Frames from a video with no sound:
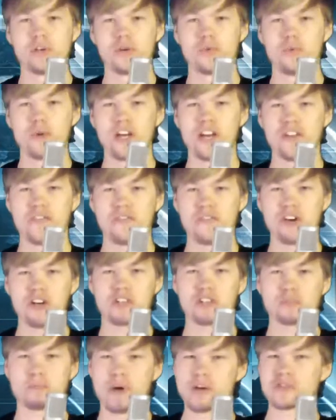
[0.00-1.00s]
We had a very
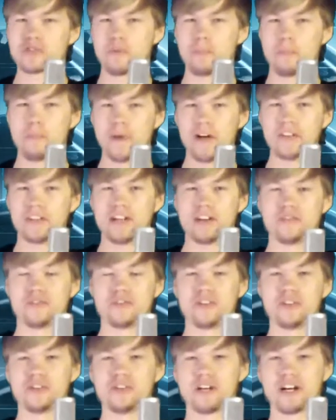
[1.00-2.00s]
special Monday for
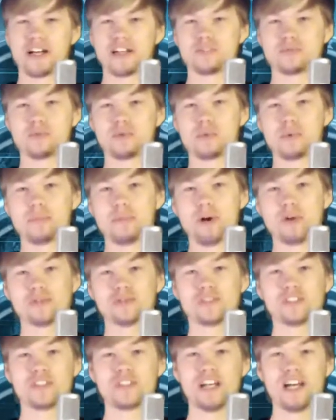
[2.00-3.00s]
you guys where we
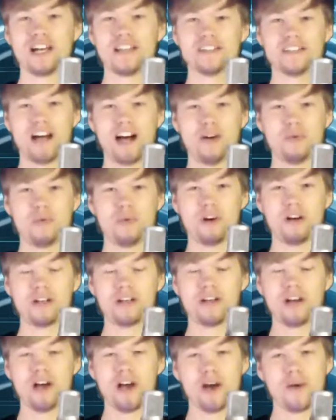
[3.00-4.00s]
posted not one,
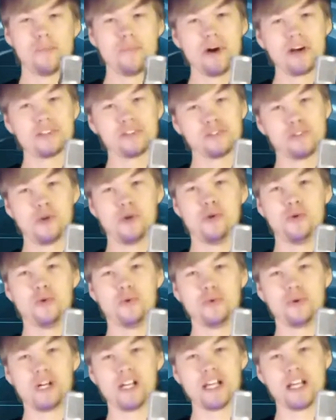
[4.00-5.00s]
but
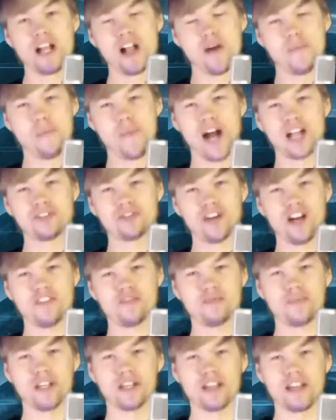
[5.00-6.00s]
two Minecraft
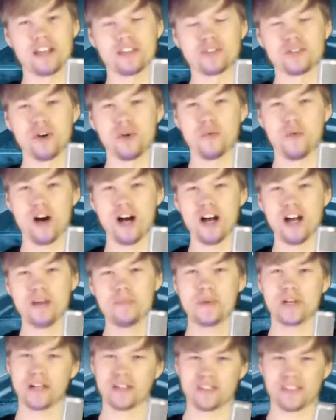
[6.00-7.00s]
Mondays. Why?
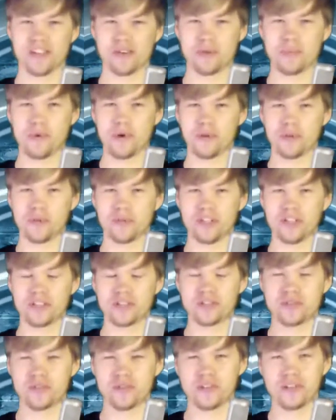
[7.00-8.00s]
Because they were both really
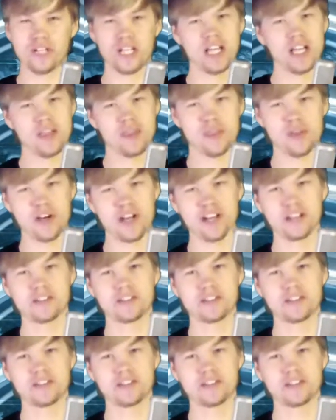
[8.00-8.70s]
short Thought I'd